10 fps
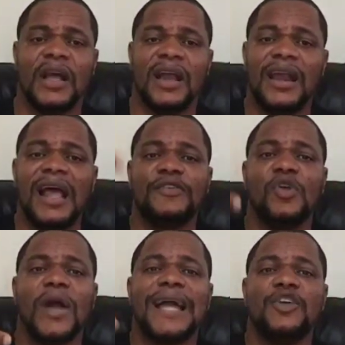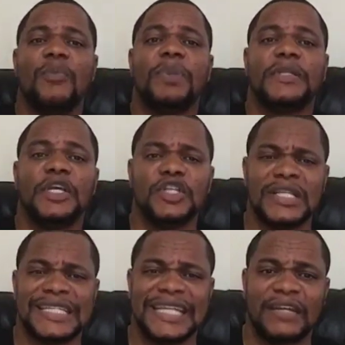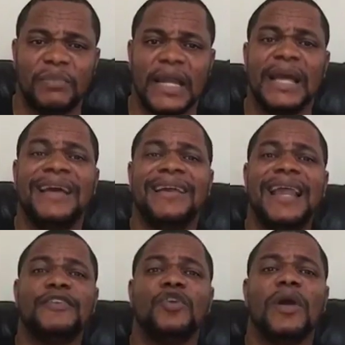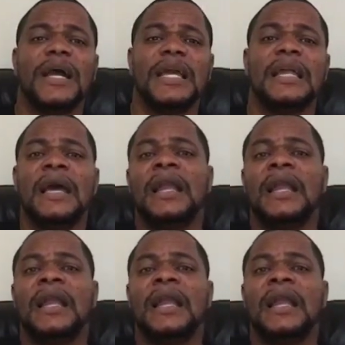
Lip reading: let's look at your petition statement, let's look at it.